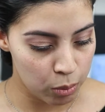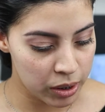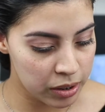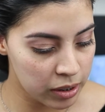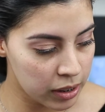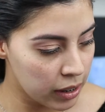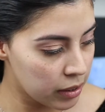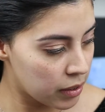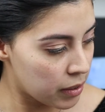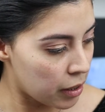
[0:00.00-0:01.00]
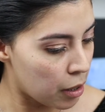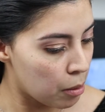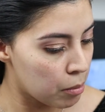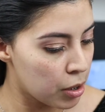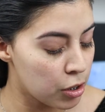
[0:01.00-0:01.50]
we did get
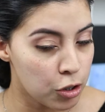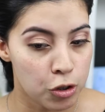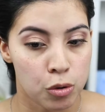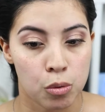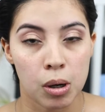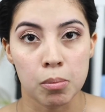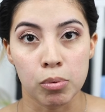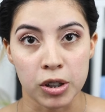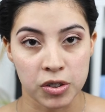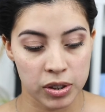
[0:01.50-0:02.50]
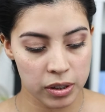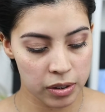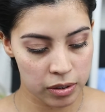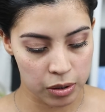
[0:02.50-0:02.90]
some new brush sets.